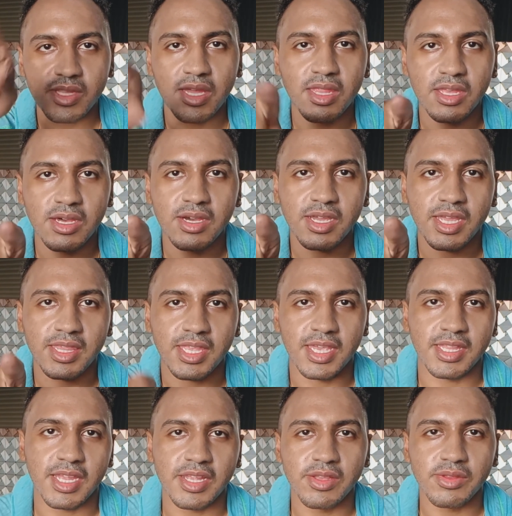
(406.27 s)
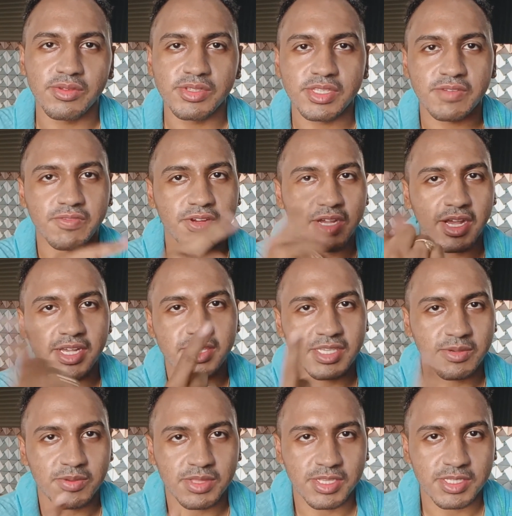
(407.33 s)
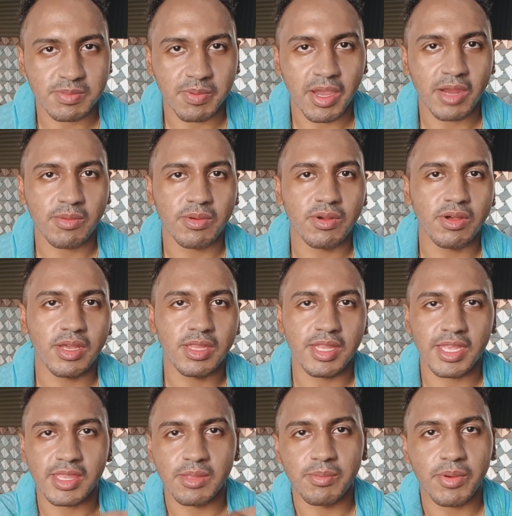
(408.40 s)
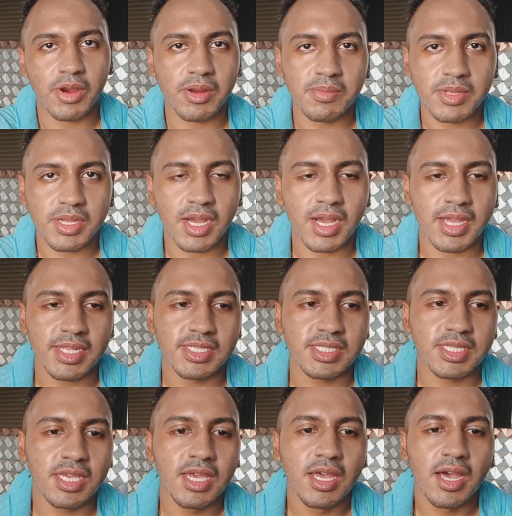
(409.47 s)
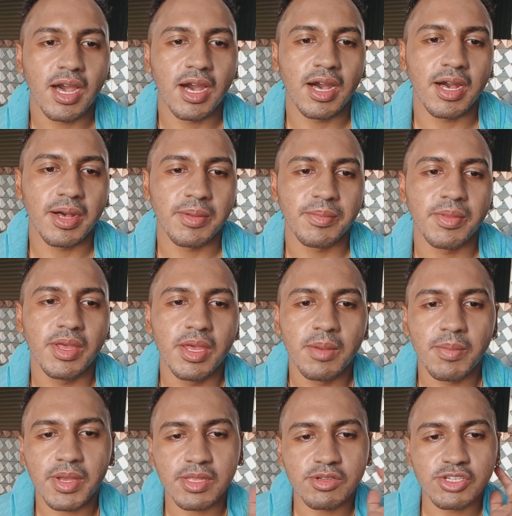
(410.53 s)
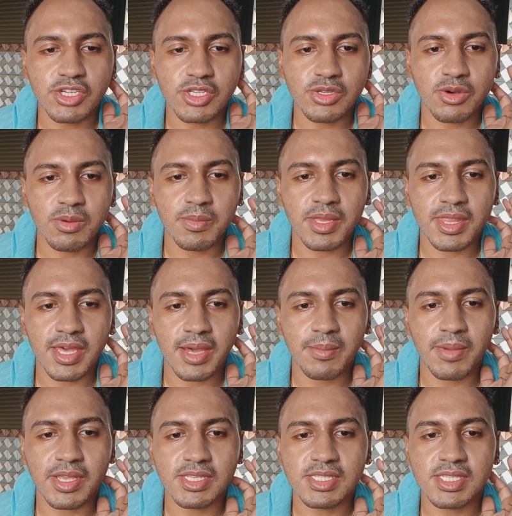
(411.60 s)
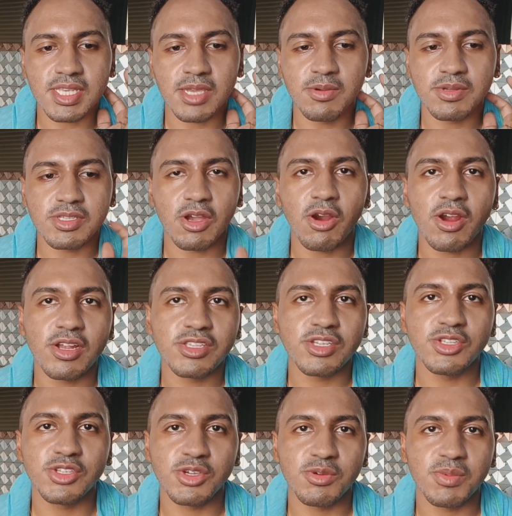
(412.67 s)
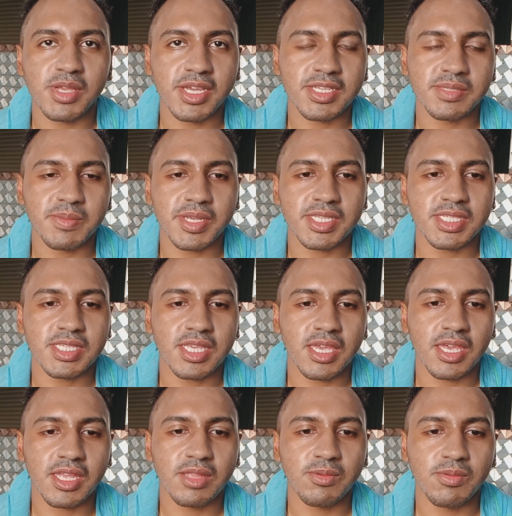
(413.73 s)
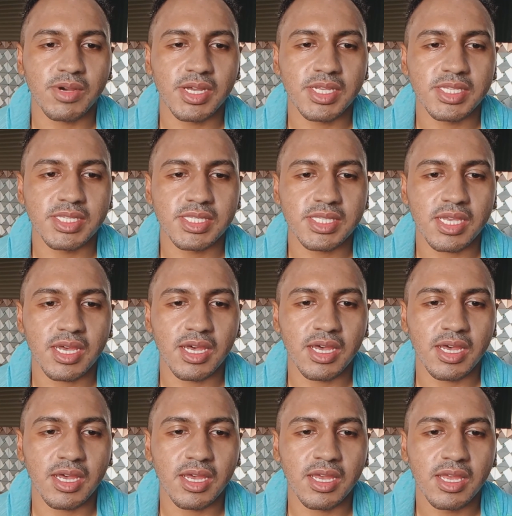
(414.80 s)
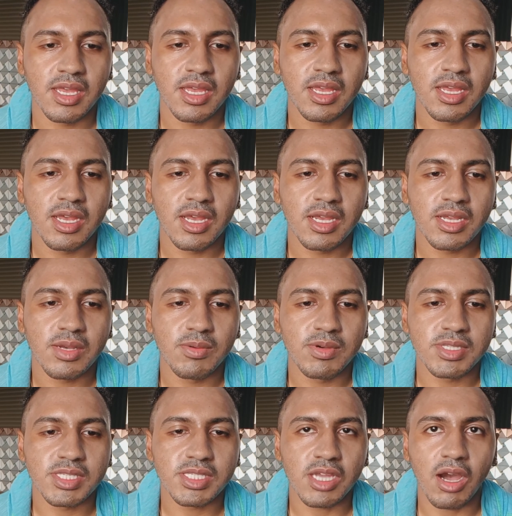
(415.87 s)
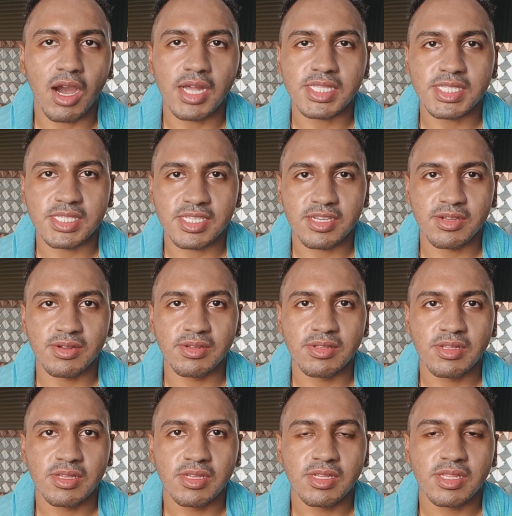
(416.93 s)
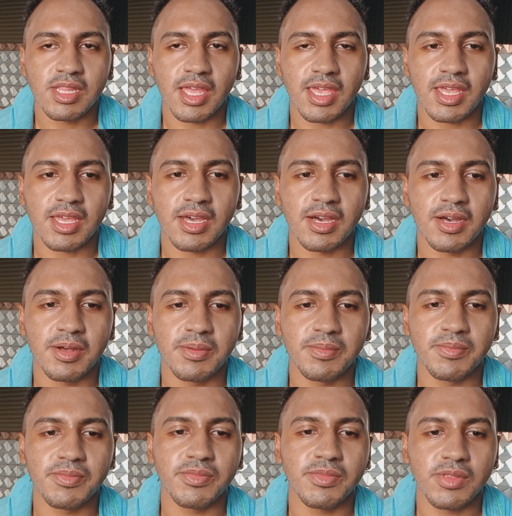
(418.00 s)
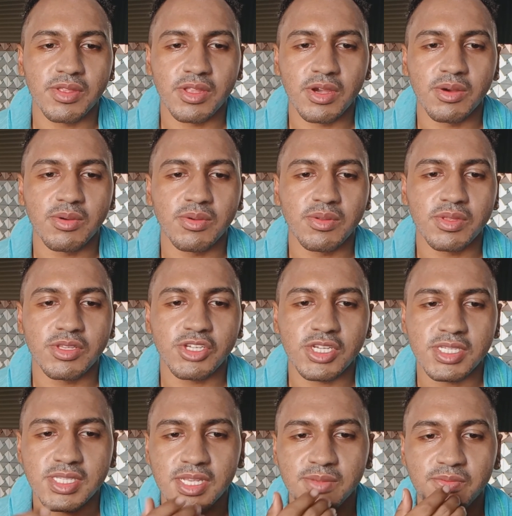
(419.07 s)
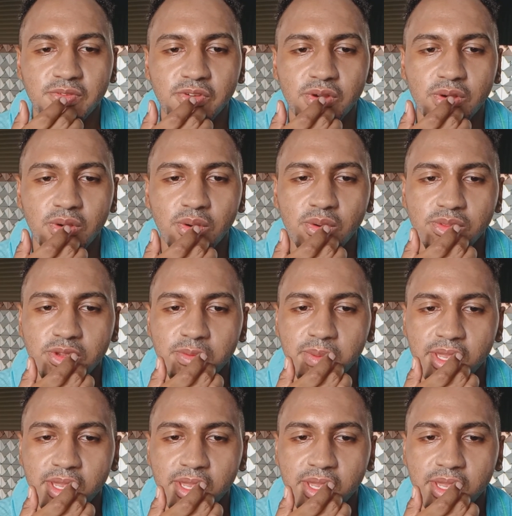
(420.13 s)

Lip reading: and a hook at the end. I know there's different kinds, like with the spiral and like the barbed kinds. But though she told me that it was hard to do because my skin was taut still. Like, you know, she said for older